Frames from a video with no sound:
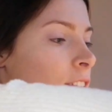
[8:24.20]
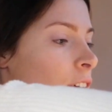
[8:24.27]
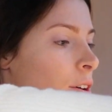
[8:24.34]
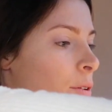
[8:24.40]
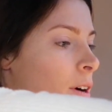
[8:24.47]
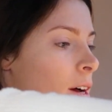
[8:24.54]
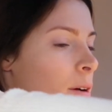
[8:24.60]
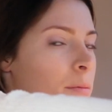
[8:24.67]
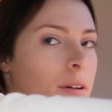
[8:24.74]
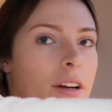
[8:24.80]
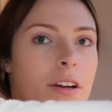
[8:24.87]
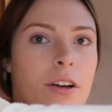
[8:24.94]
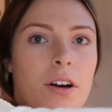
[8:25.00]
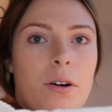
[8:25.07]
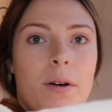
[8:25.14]
So I'm
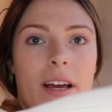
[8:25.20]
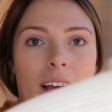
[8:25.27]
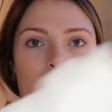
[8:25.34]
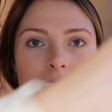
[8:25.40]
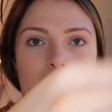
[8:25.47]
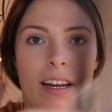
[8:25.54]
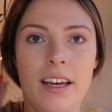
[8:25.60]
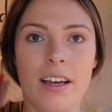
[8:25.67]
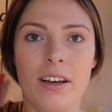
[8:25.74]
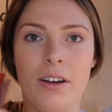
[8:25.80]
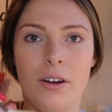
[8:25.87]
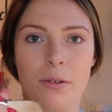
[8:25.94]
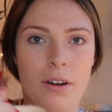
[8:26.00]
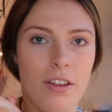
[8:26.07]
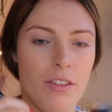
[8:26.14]
gonna go in
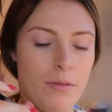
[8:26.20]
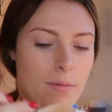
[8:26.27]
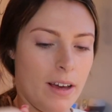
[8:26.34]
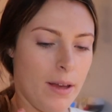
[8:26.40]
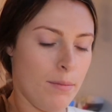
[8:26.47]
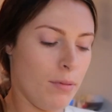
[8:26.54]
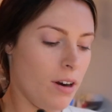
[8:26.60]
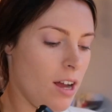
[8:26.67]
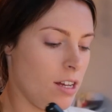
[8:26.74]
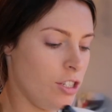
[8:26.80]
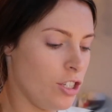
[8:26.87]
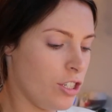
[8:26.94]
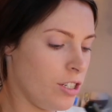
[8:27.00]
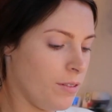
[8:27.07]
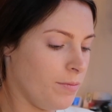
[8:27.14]
with my
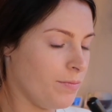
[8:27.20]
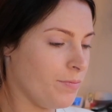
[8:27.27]
brush,